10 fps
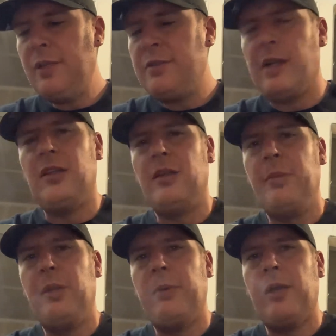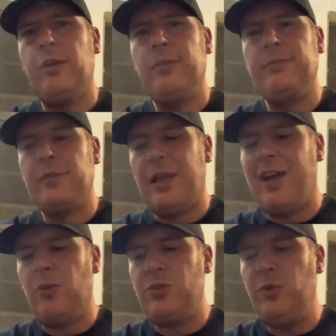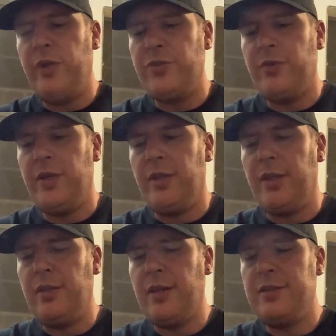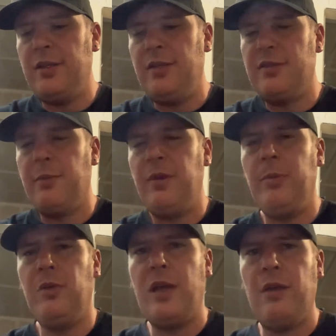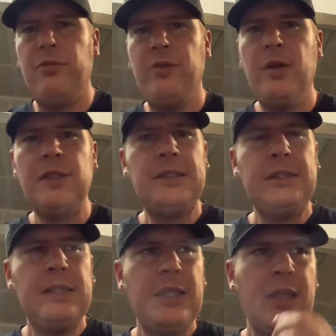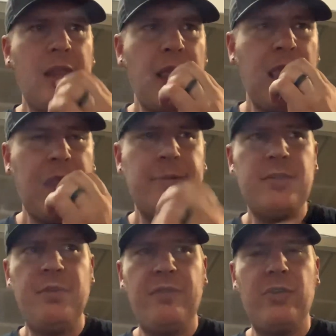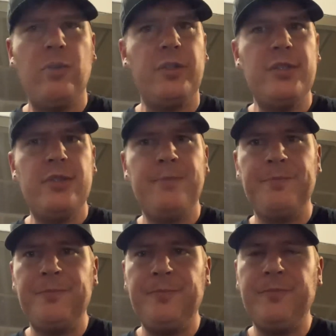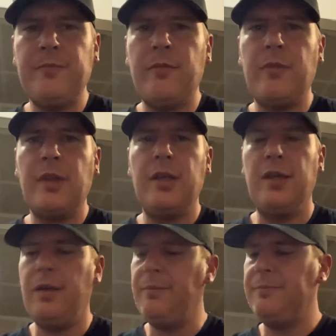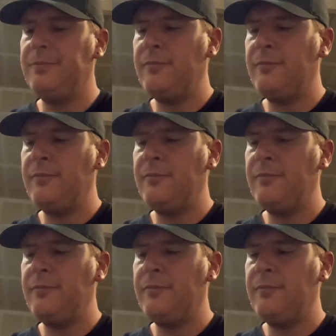talk a little bit about how to retrohale. I see some people have some difficulties, and